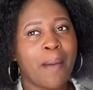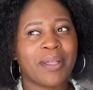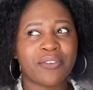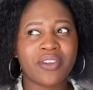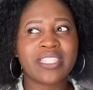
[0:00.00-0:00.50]

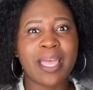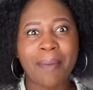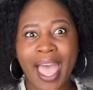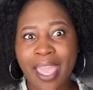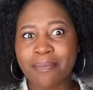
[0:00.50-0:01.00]
But the first time
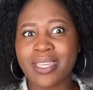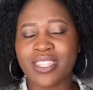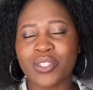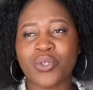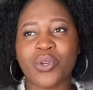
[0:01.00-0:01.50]
I made
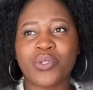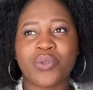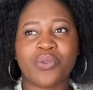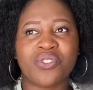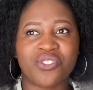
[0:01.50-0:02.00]
the choice
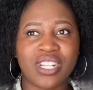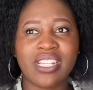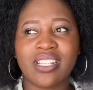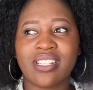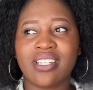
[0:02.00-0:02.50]
to
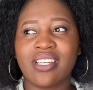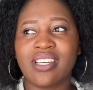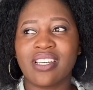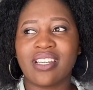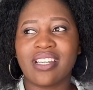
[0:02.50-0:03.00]
drink,
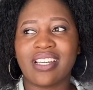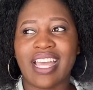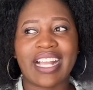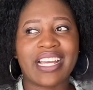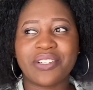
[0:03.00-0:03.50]

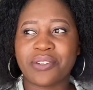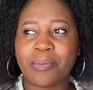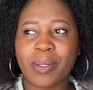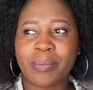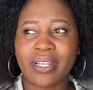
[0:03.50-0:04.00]
I can't
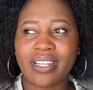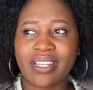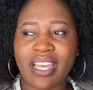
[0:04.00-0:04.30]
remember.